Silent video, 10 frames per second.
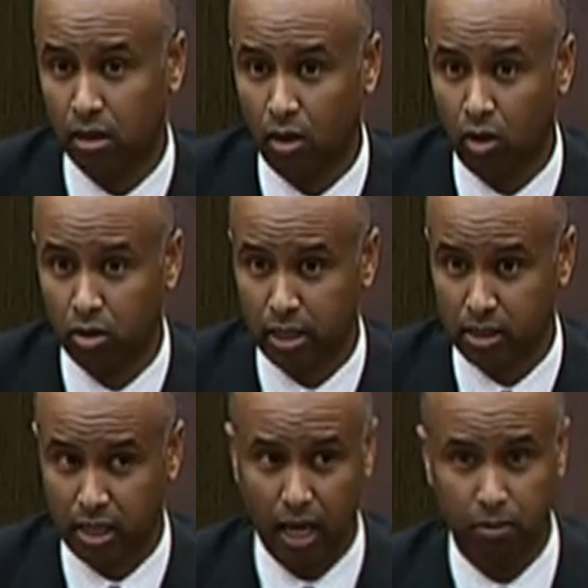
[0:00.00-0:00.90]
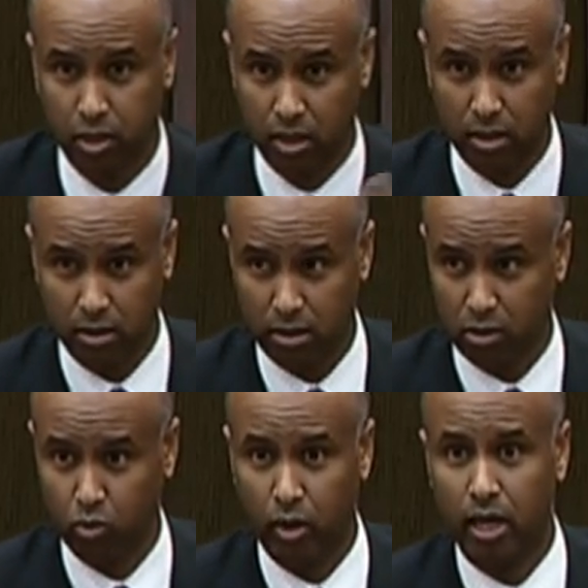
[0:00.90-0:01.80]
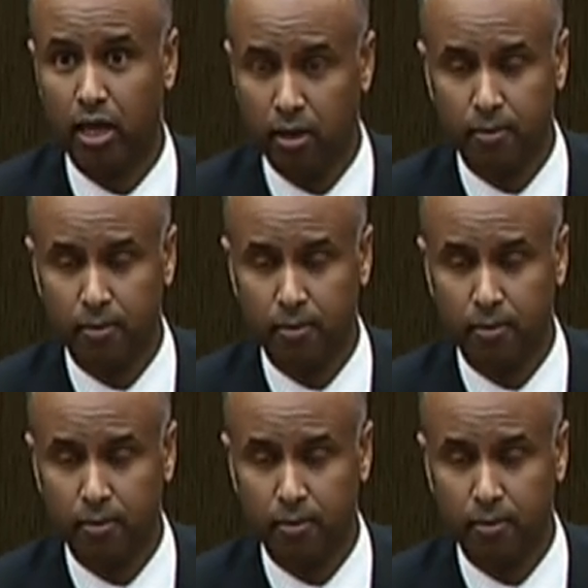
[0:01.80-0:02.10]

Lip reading: law doesn't capture, and it's where